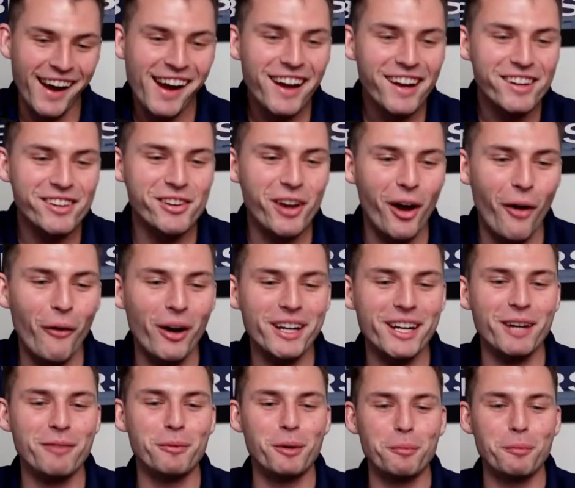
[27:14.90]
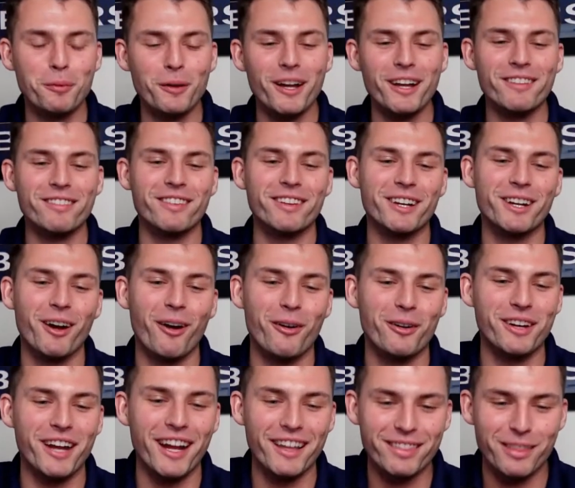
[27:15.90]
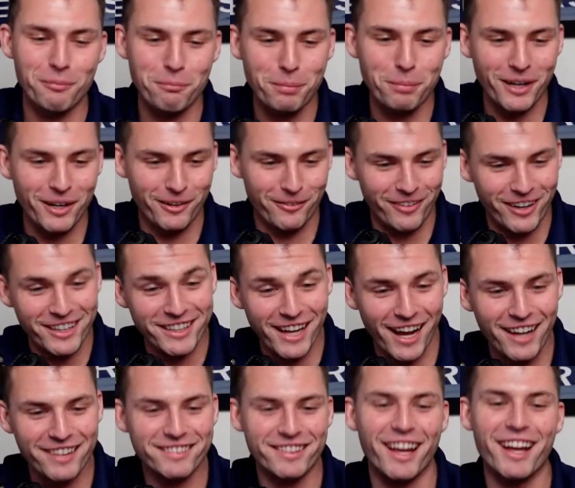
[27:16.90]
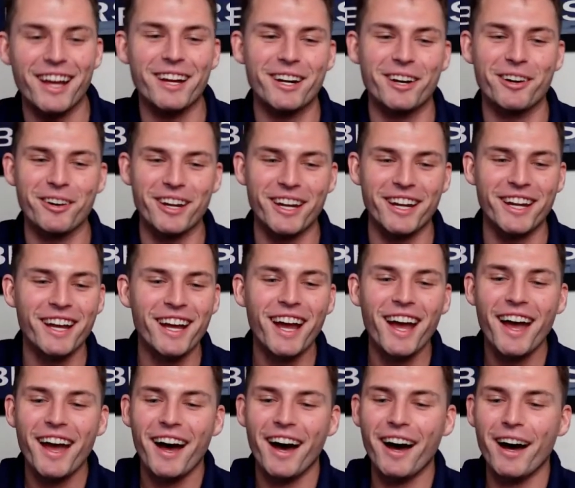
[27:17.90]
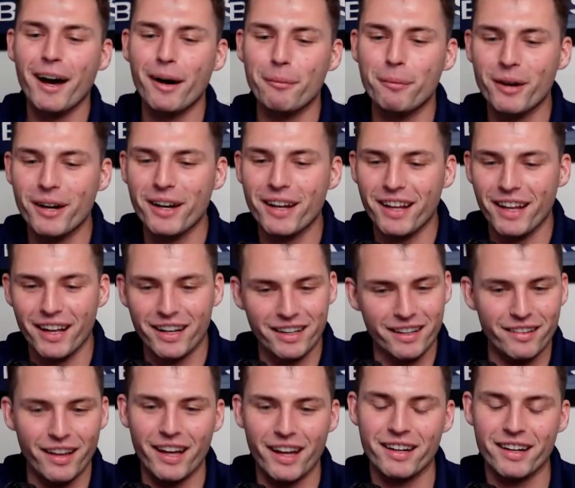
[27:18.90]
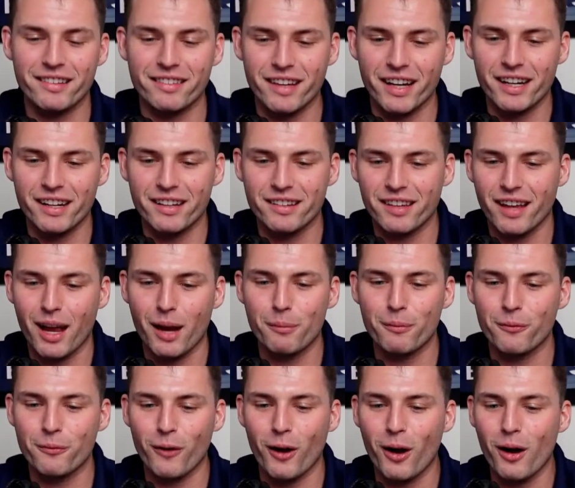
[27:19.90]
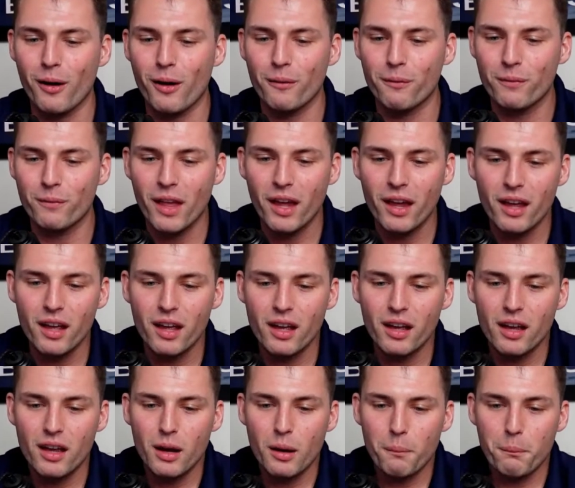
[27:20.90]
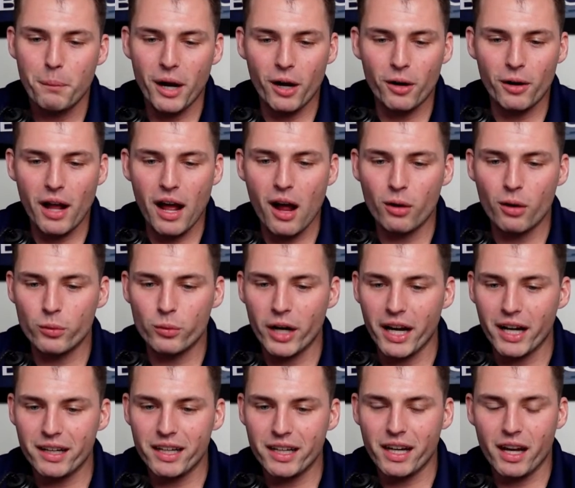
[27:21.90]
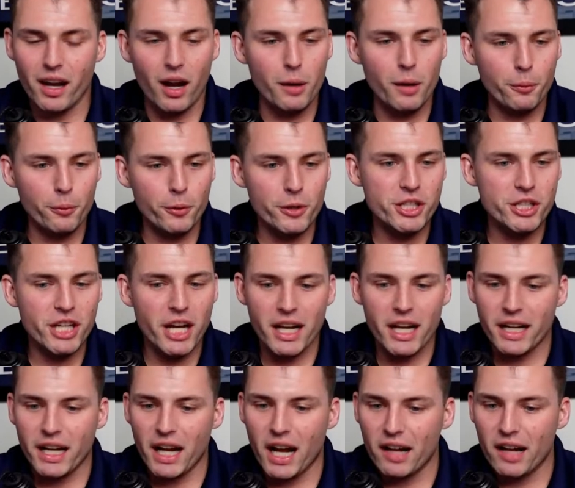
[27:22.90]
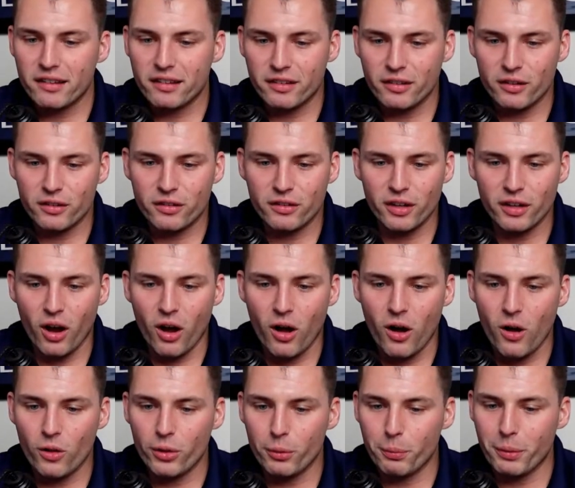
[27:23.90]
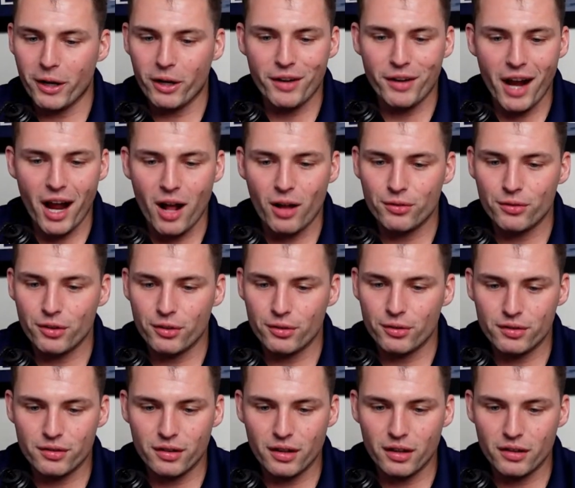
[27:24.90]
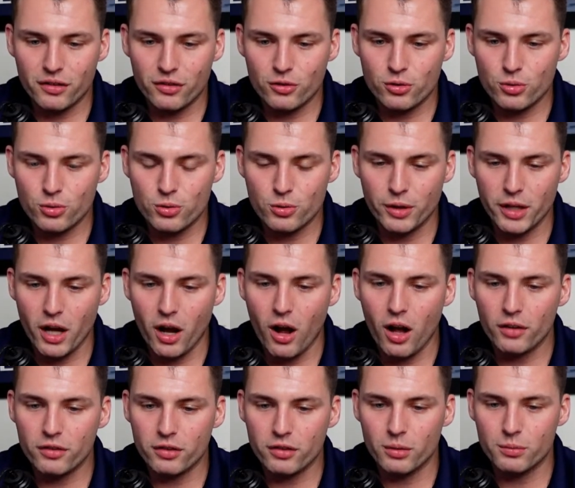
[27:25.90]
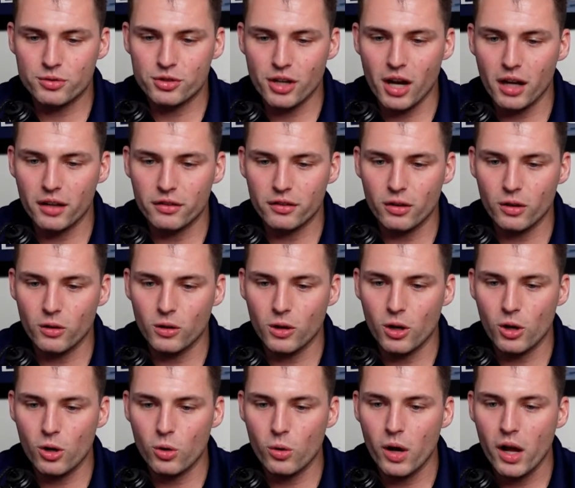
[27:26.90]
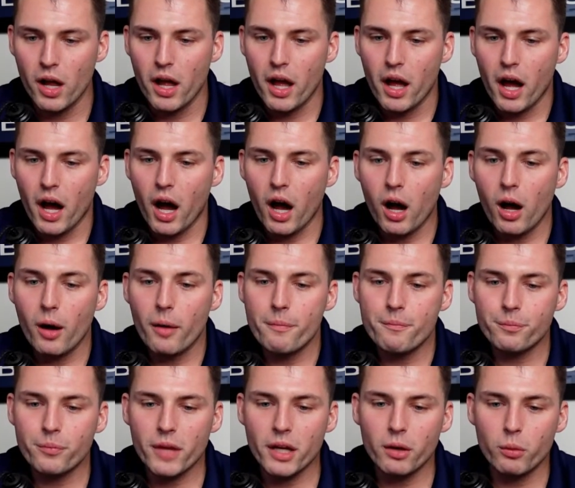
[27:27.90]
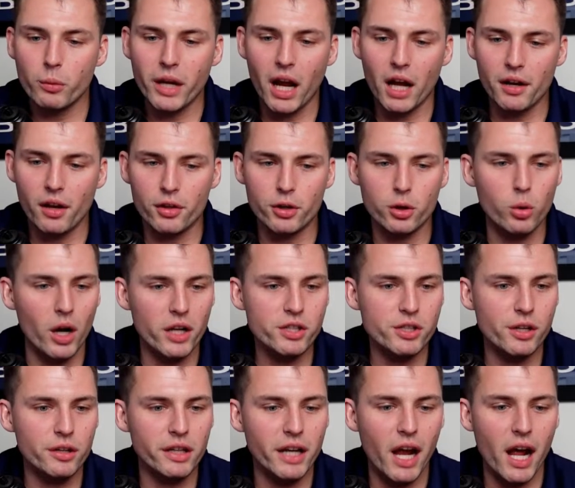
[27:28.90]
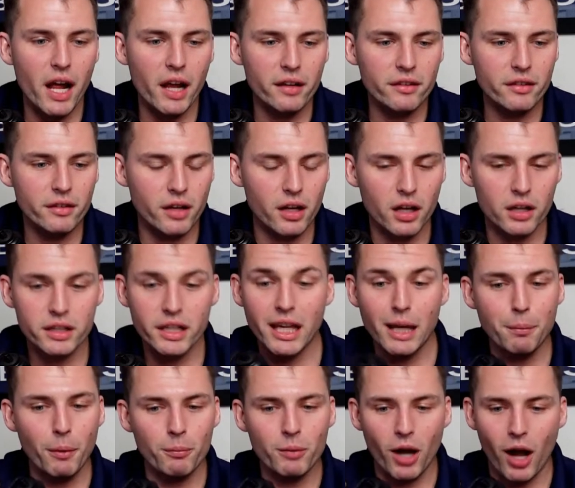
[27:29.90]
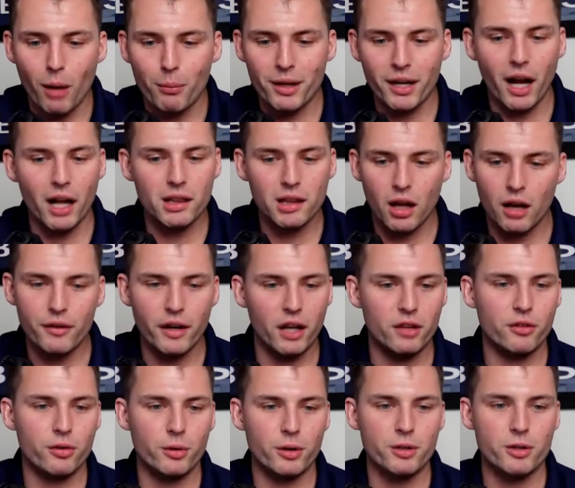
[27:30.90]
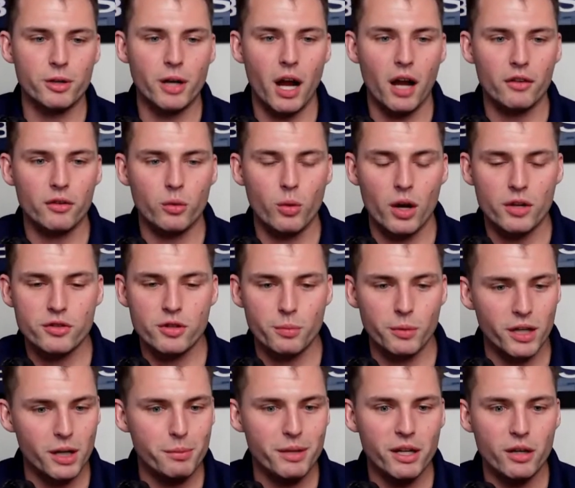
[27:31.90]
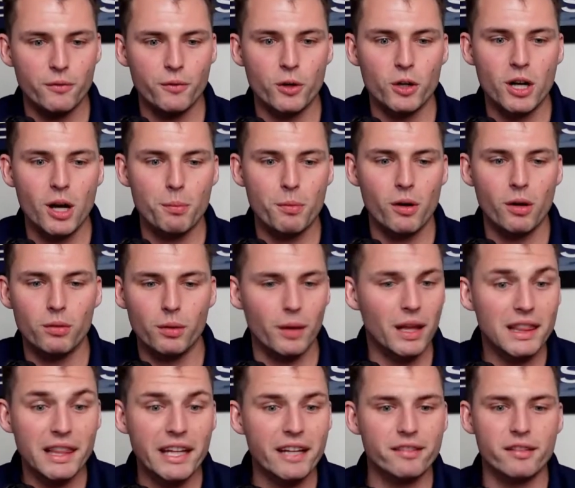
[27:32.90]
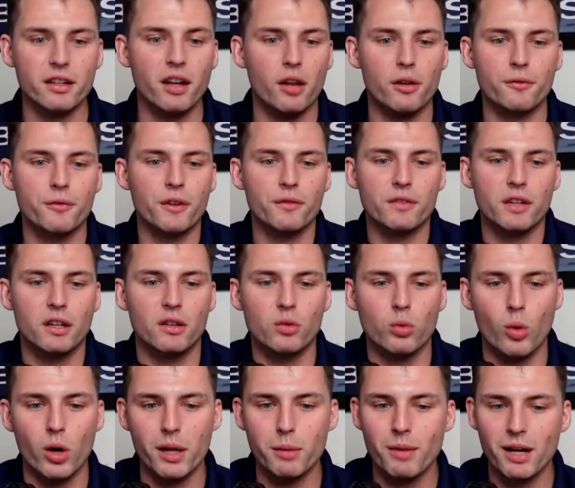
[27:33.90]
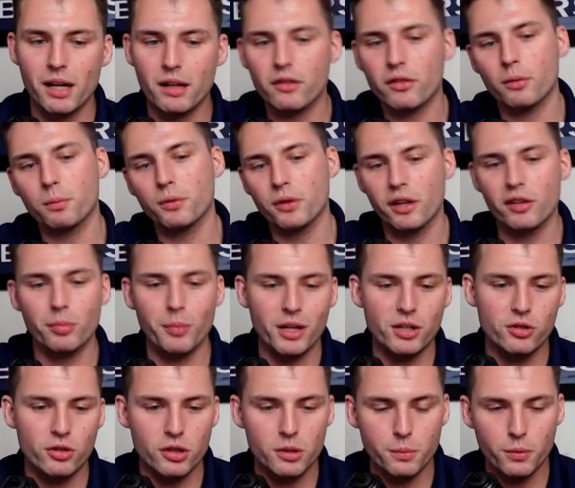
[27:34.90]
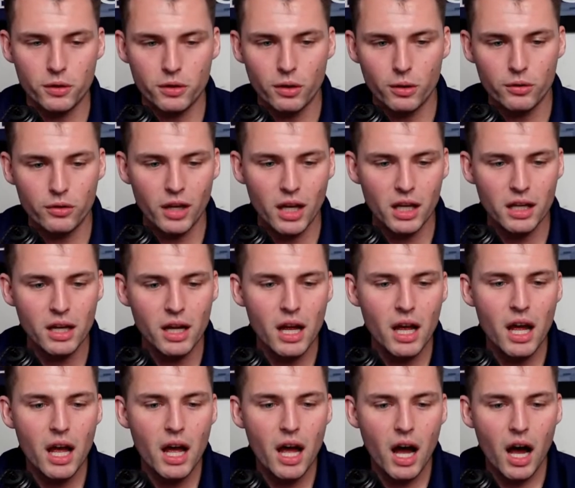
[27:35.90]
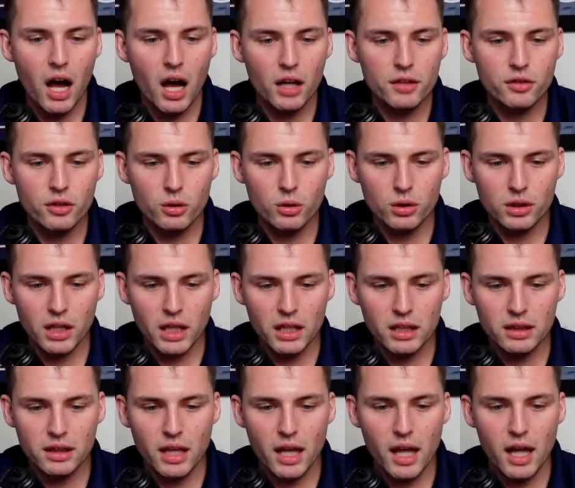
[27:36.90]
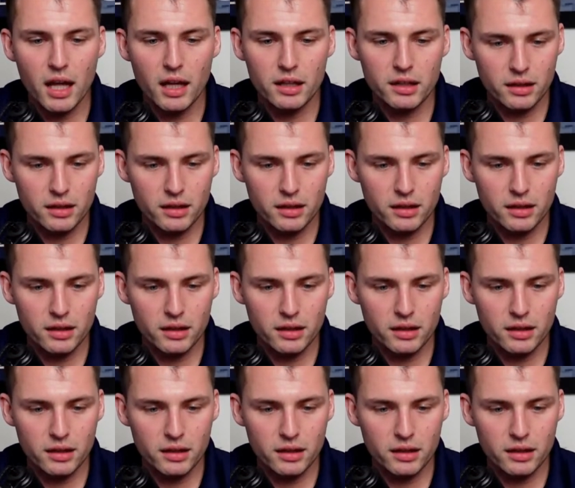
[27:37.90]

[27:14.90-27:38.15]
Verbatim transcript: No one can replace the GOAT, Nathan Peterman. Yes, I agree. Uh, but an exciting time. Uh, bear down, Randy. I appreciate it, guys. Seriously, all the bear downs are, it's truly awesome. Shy Solo. Um, we got another question, guys. Uh, keep them coming. I love answering your guys' question. We're going to be here for a couple, at least another fifteen, twenty minutes. So please make sure you put those in. Uh, do you think that